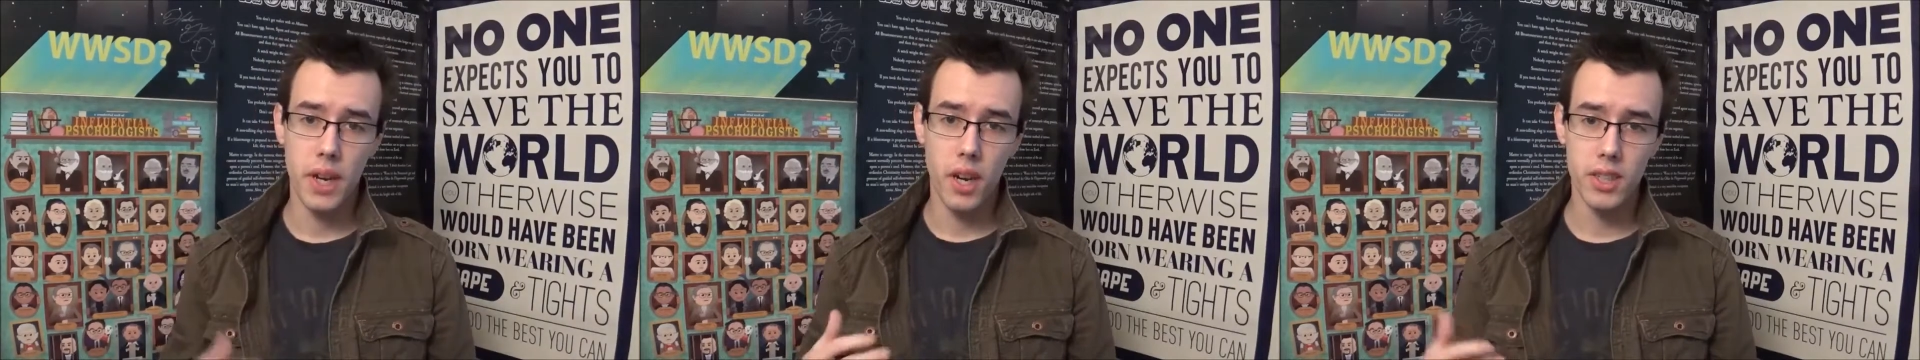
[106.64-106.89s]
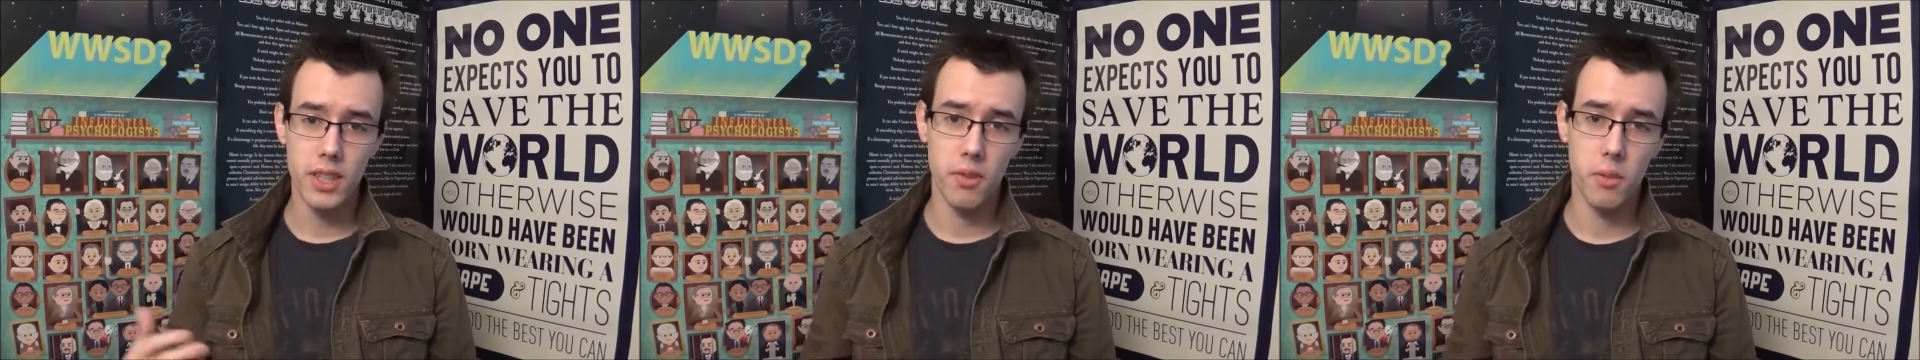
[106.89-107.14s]
We
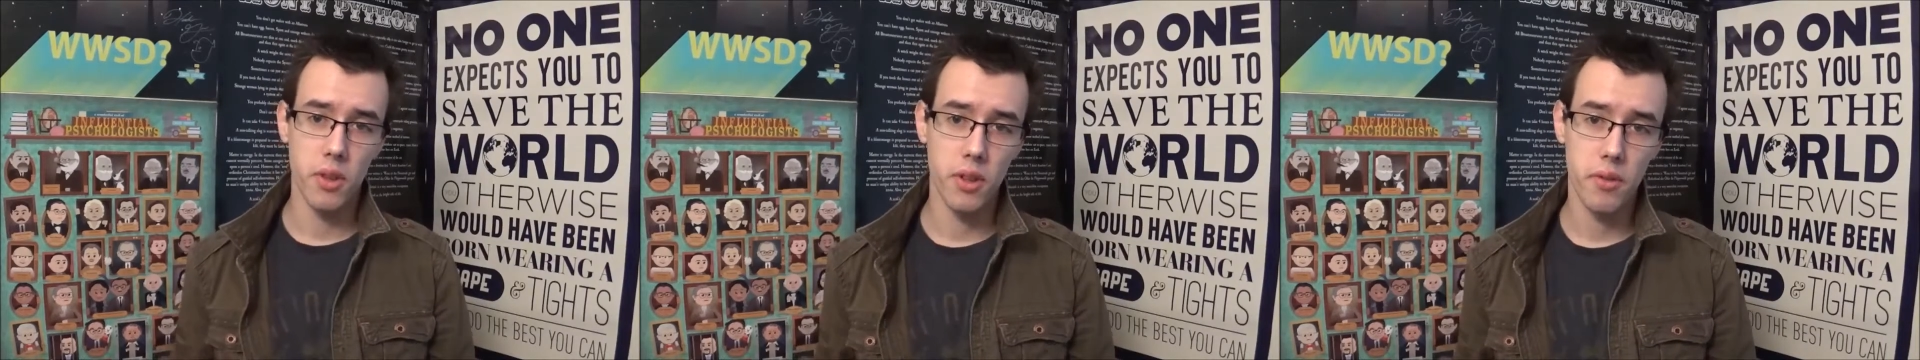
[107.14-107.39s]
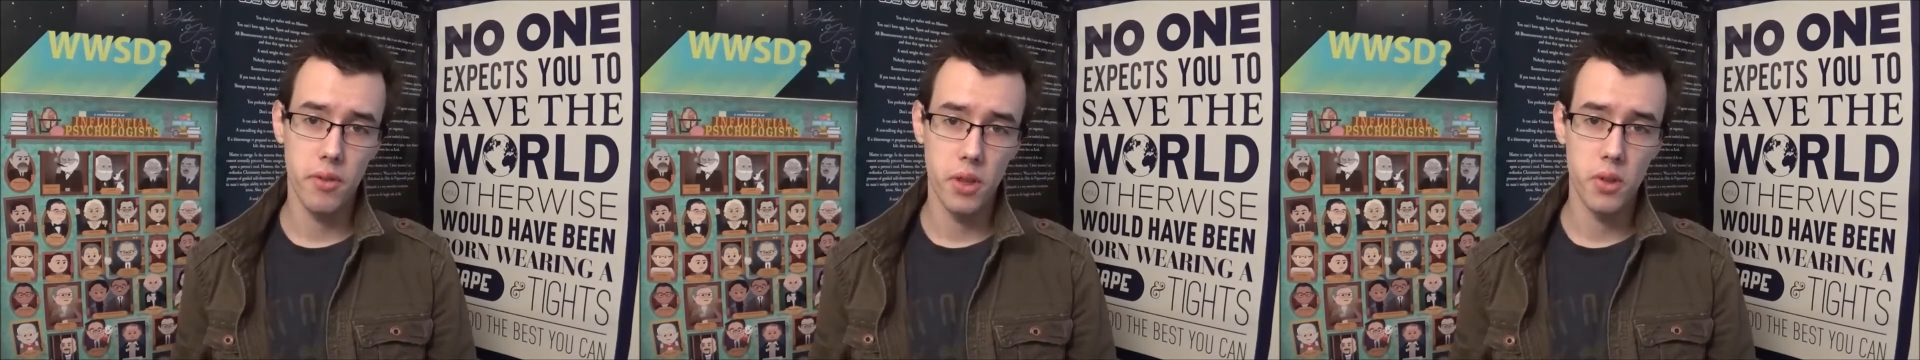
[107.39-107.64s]
can't have one
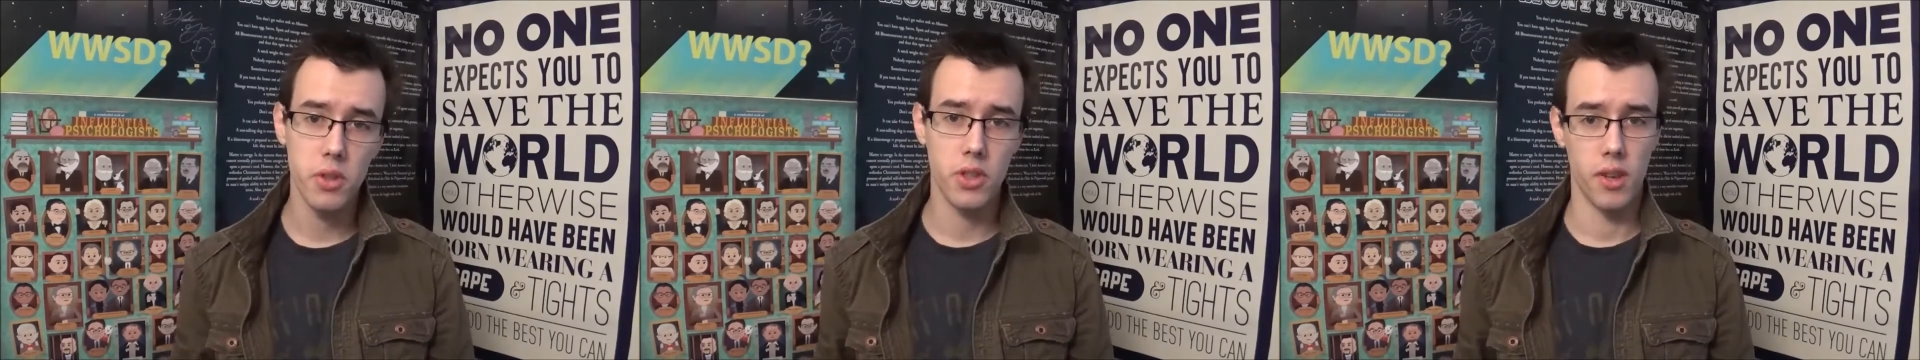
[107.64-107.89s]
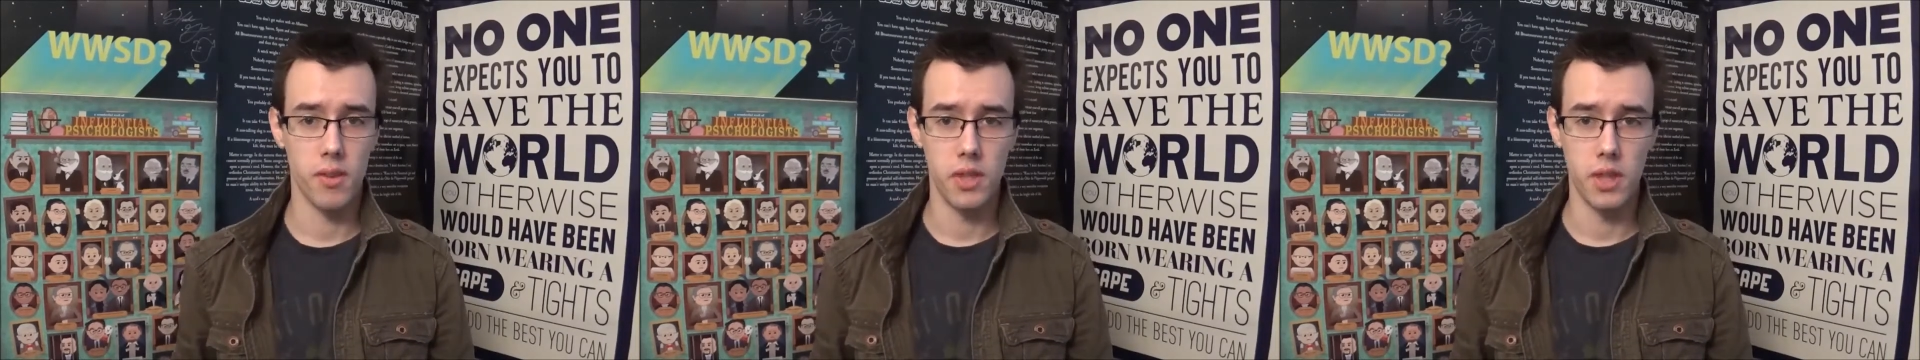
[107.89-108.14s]
of the few
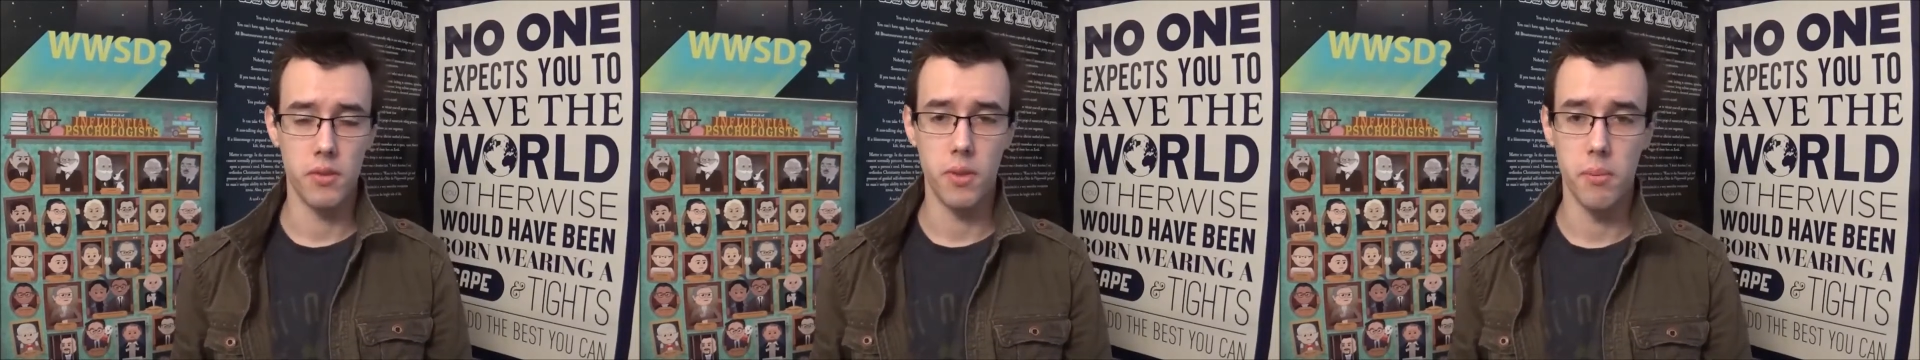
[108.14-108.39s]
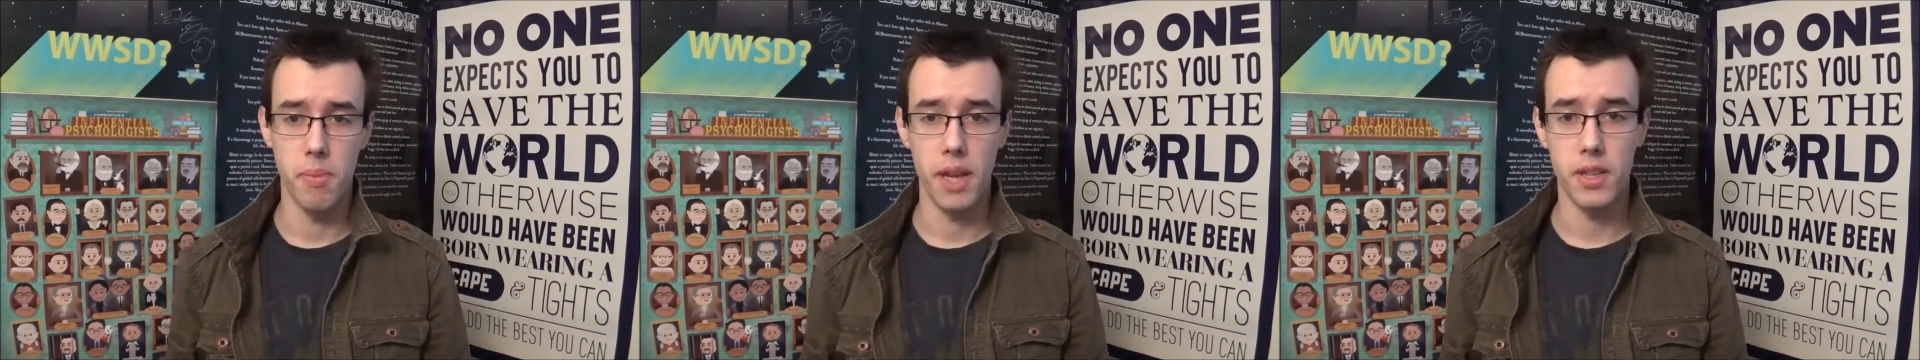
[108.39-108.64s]
services
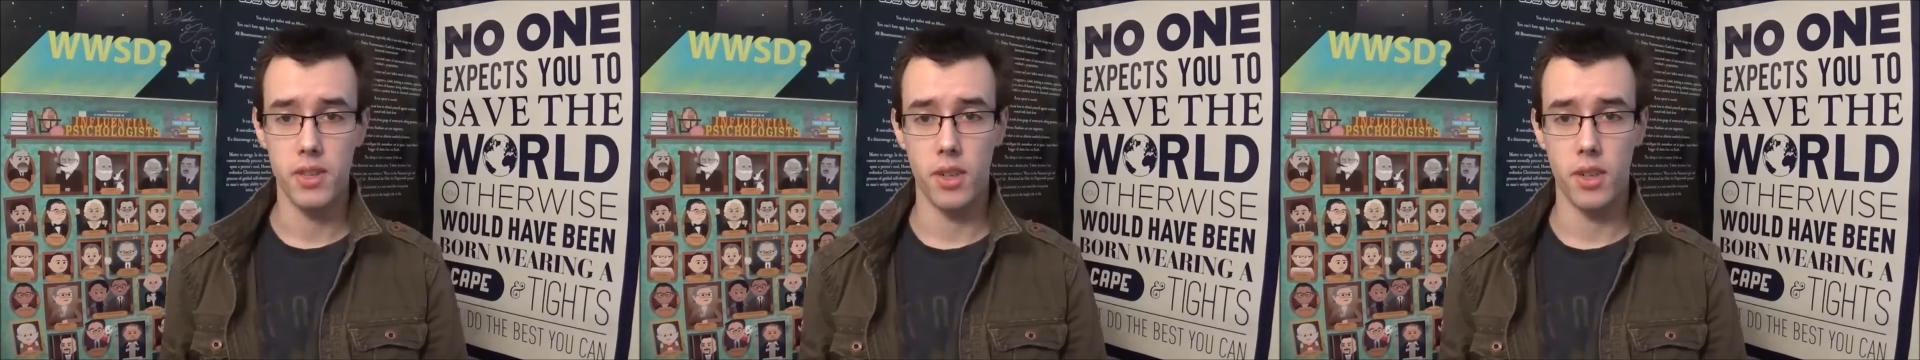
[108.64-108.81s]
for men